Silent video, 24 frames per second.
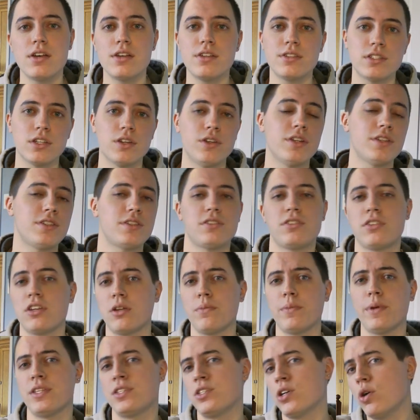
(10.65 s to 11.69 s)
So this is
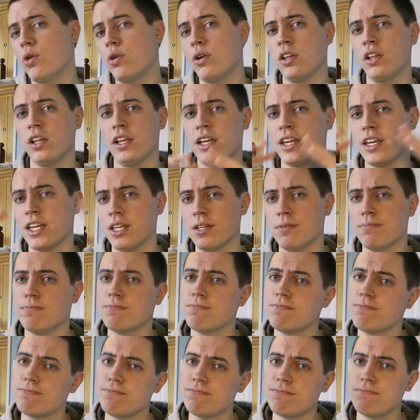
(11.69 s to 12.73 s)
gonna be totally
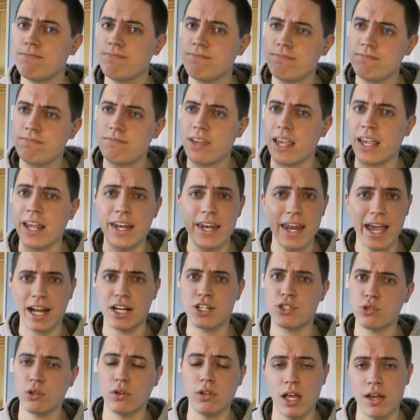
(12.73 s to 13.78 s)
a
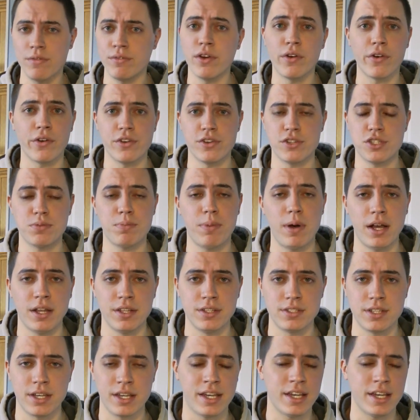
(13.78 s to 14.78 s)
natural of a response.